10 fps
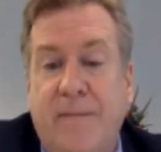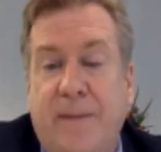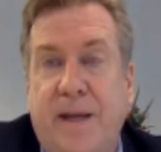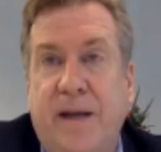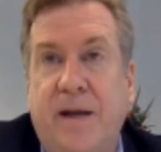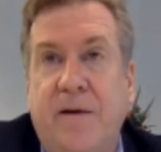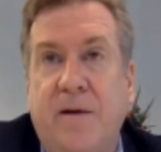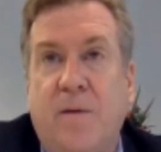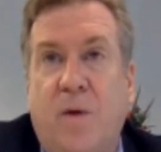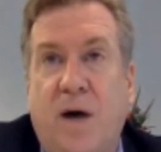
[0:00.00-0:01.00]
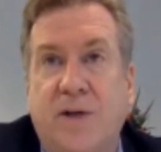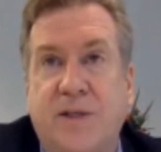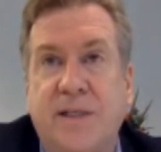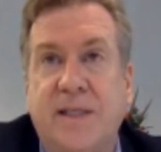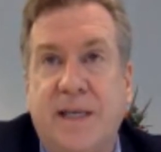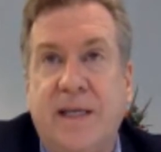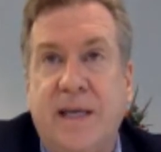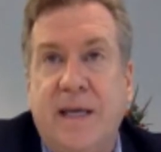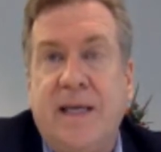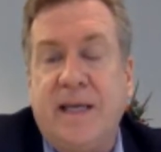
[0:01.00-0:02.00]
and being here in
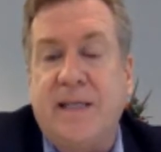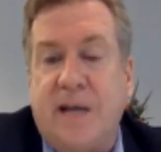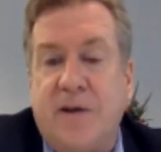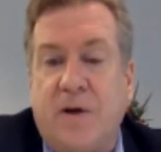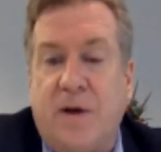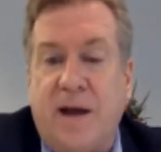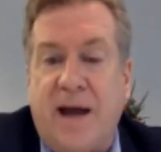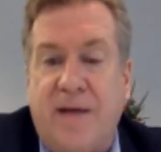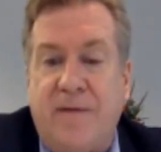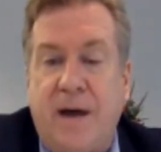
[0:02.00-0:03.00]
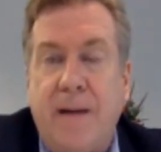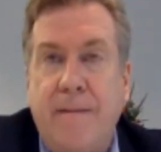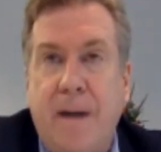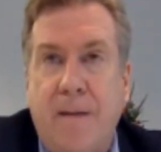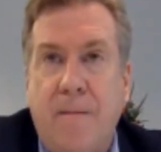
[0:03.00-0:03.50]
Washington is that you're going to have a,